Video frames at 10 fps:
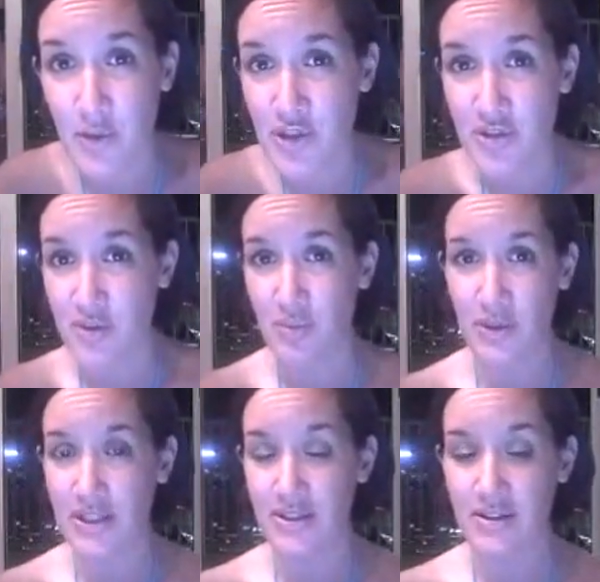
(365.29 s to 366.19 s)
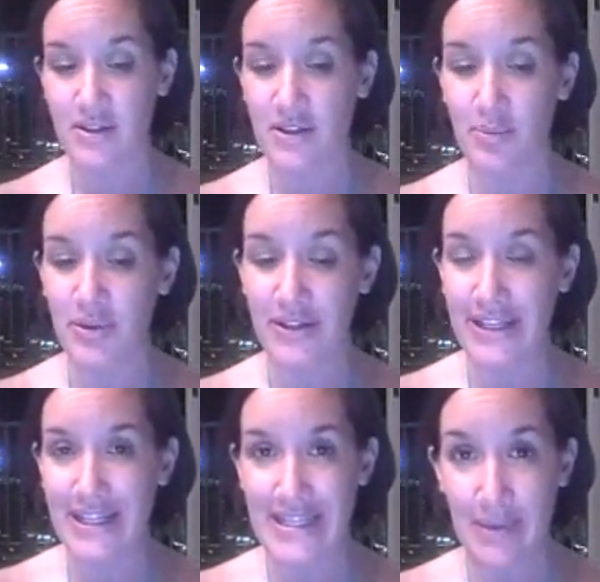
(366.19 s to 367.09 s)
which is
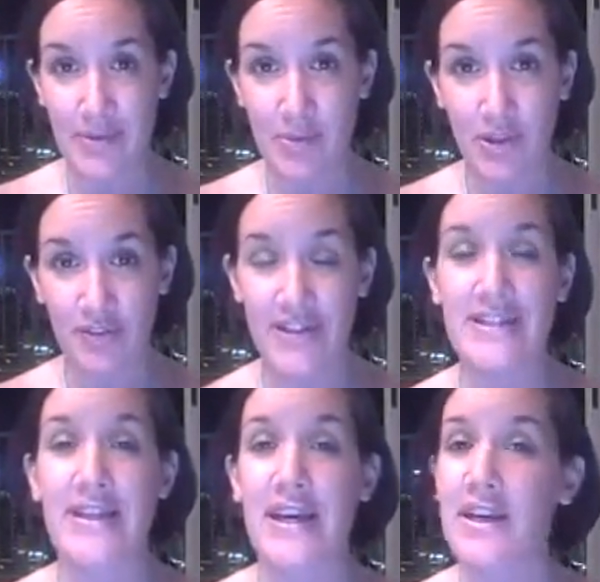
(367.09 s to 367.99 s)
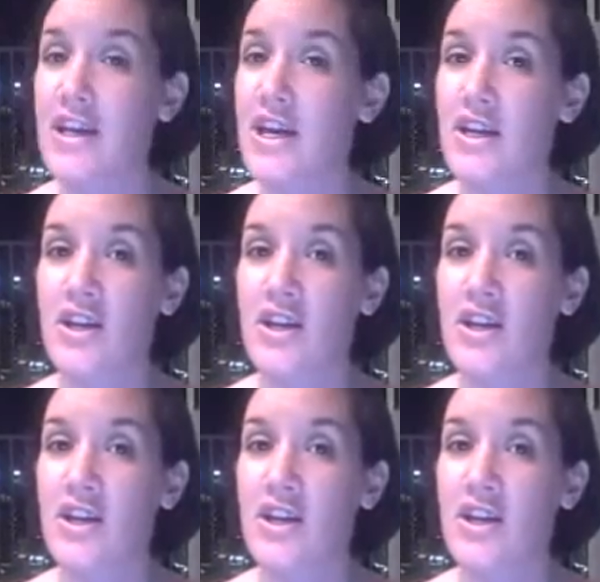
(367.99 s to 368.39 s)
completely acceptable, if they say,